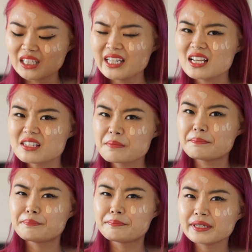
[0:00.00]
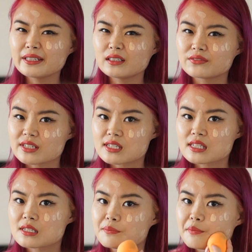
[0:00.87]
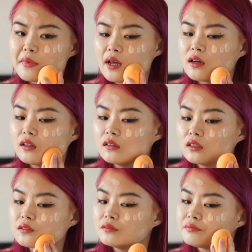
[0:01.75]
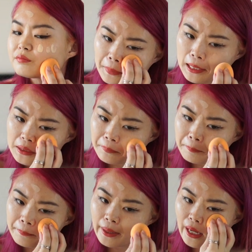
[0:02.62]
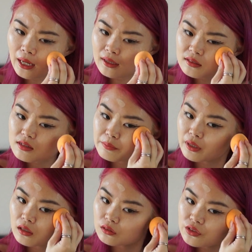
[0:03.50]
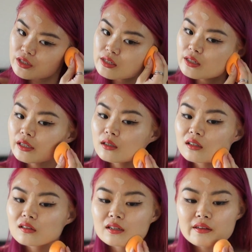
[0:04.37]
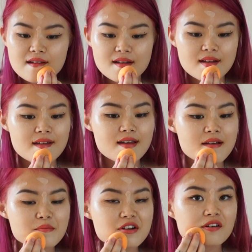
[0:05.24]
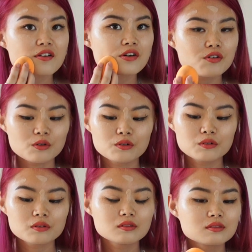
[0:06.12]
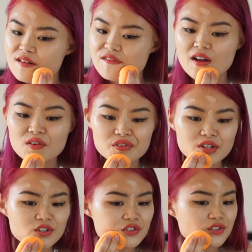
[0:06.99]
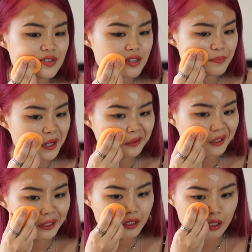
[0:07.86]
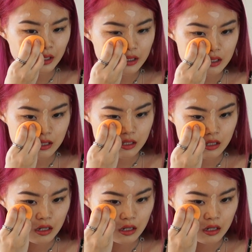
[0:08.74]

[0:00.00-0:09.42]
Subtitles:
It has a bit of a smell. Not a bad smell, just like chemical foundation smell, I guess.